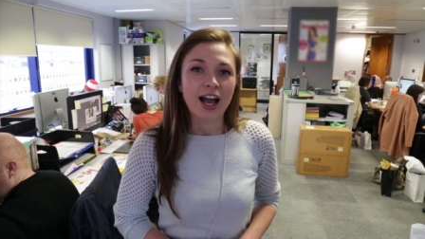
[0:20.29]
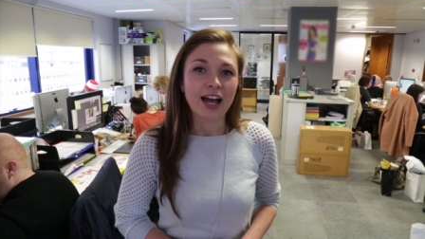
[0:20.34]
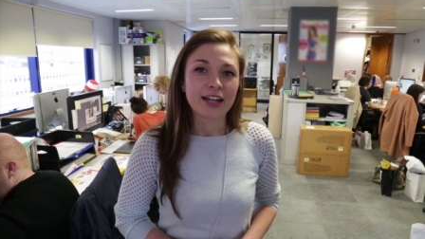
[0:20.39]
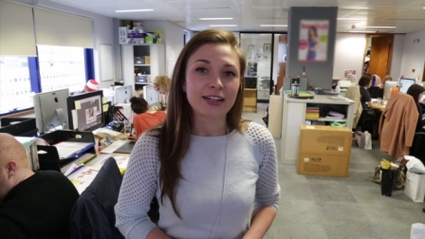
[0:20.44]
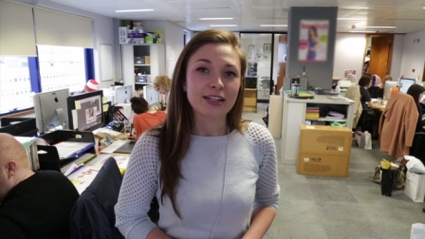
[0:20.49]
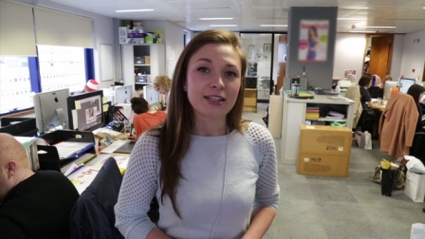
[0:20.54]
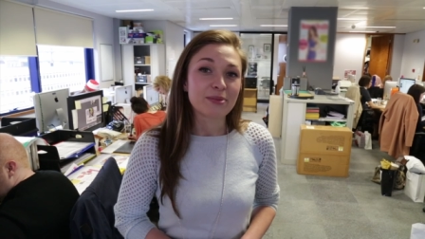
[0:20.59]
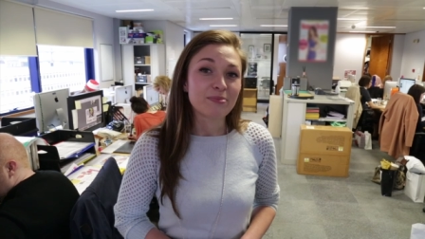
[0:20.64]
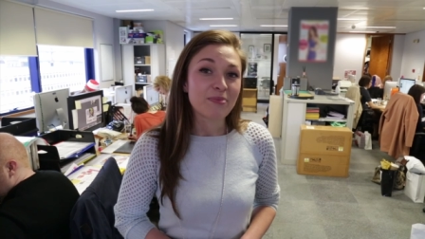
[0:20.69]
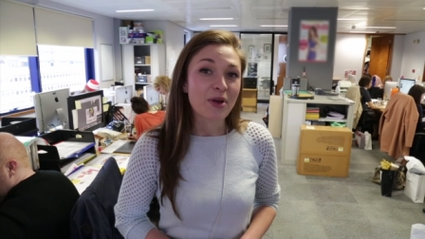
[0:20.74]

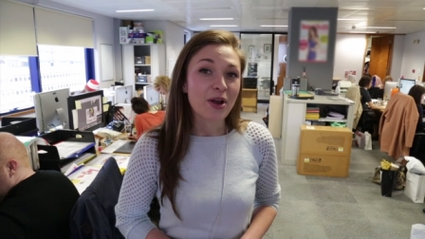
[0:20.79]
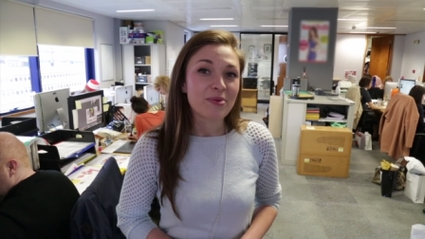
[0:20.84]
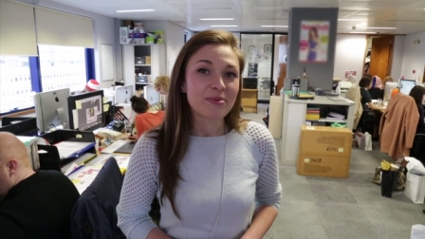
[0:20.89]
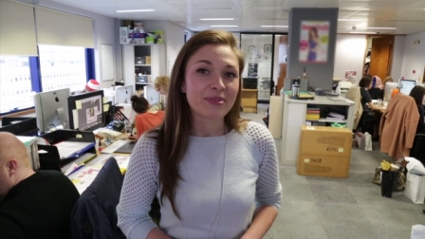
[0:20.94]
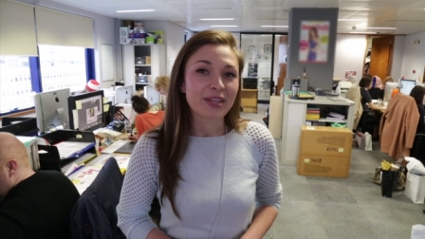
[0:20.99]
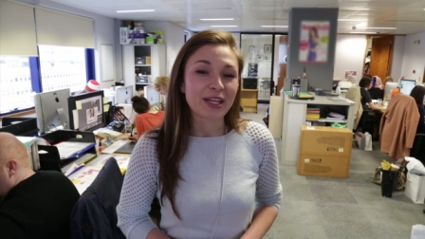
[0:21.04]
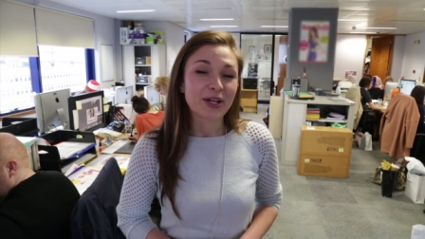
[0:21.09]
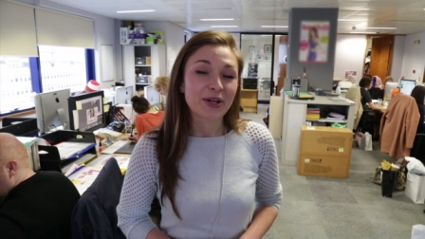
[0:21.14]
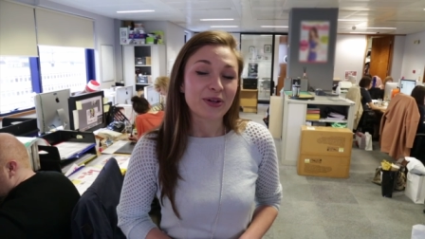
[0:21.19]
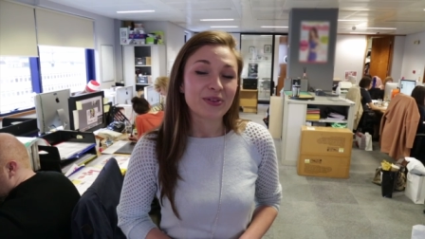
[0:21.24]
and at the
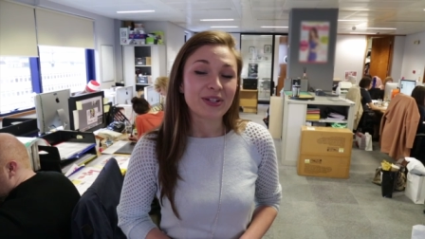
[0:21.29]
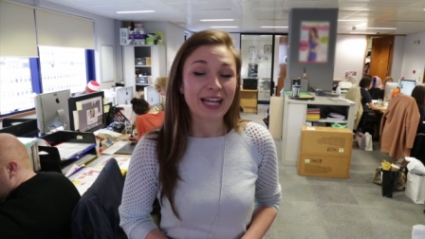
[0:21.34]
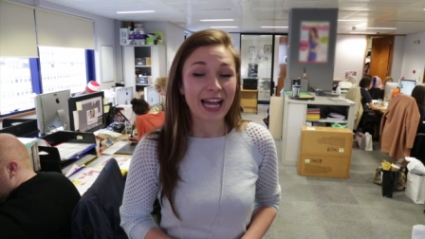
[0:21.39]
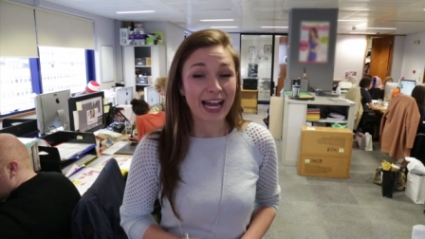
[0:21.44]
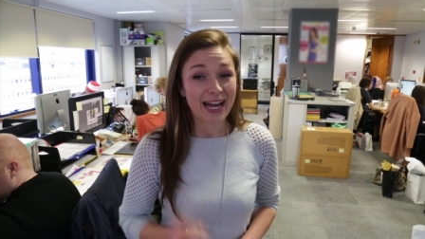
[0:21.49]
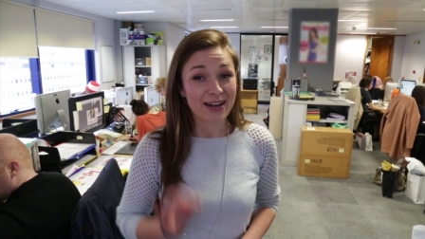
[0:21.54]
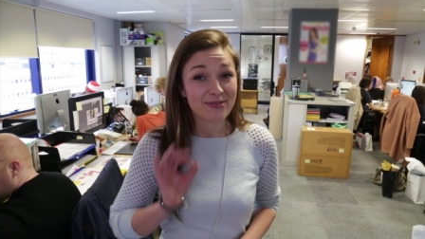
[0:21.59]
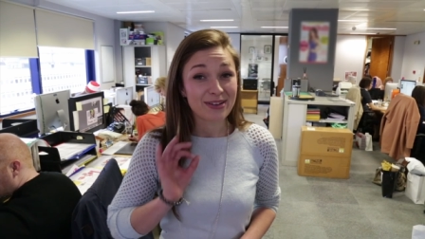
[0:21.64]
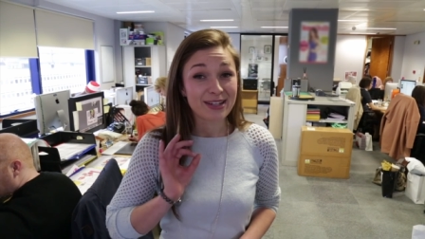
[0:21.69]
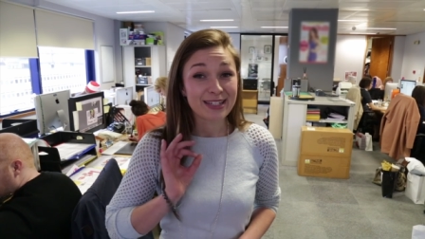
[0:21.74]
moment, they currently
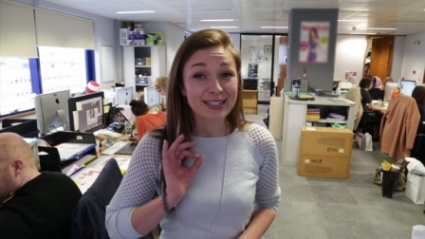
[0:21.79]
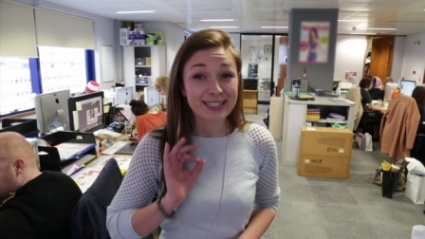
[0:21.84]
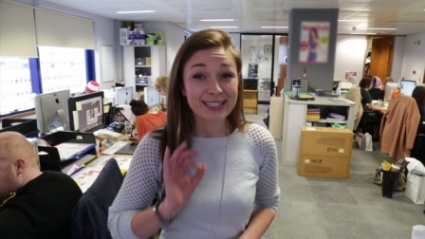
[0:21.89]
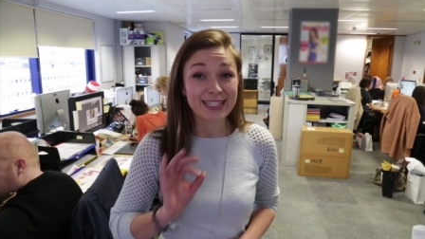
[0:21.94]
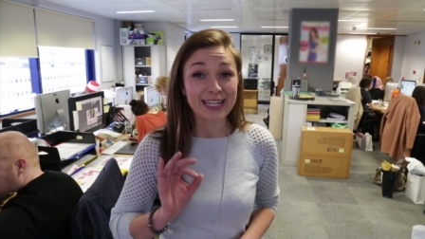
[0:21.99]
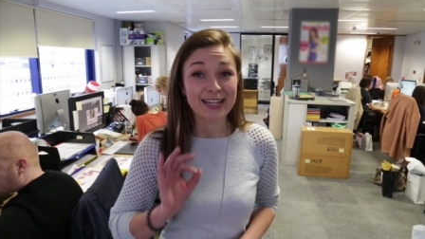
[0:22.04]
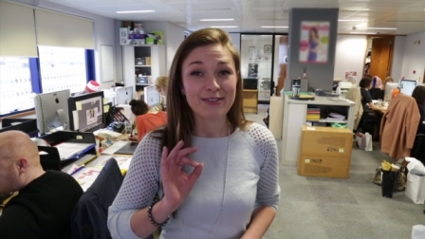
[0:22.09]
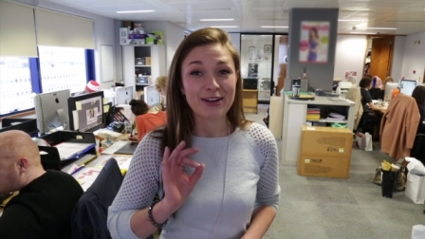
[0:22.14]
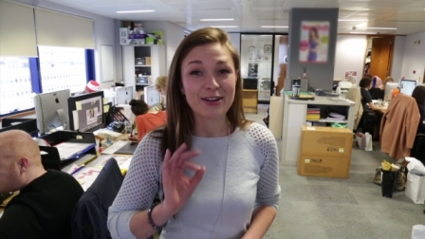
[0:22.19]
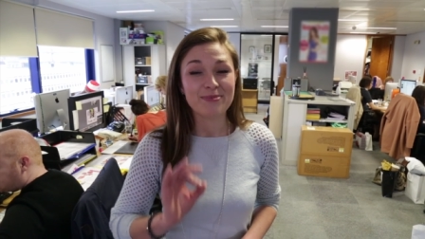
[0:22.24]
have
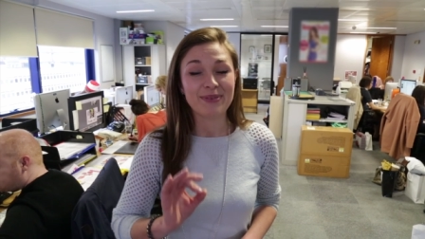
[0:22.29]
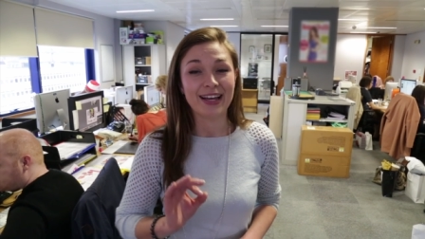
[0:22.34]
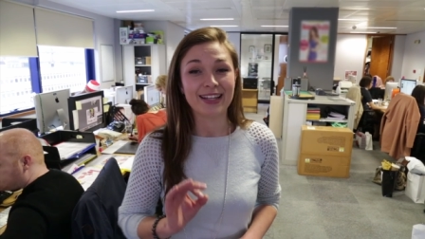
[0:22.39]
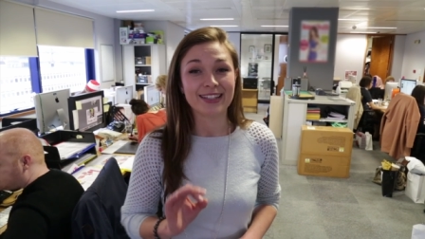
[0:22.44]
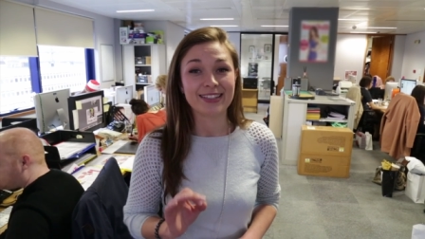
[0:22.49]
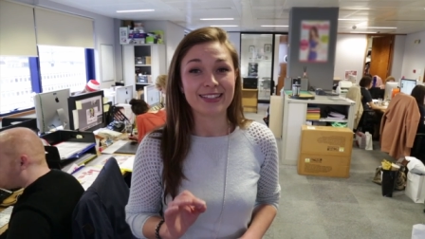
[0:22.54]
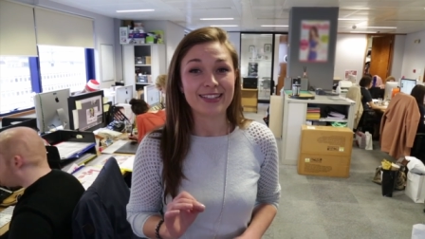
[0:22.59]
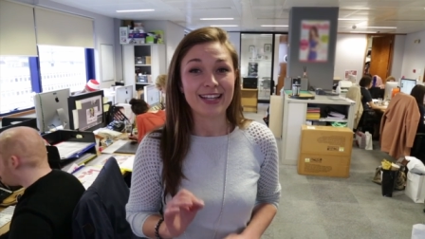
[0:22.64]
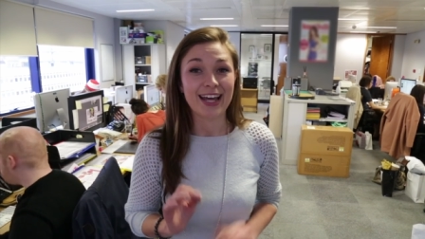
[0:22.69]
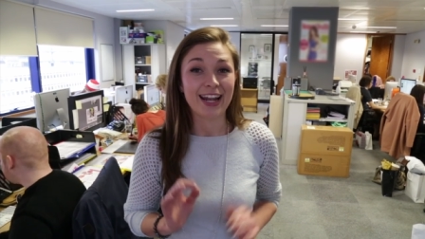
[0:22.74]
zero
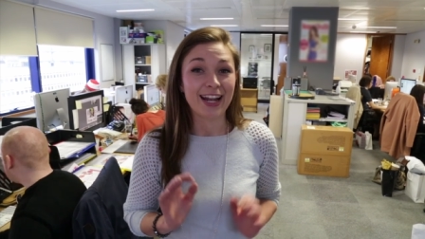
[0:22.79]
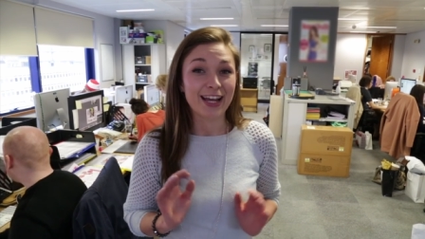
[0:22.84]
plants, and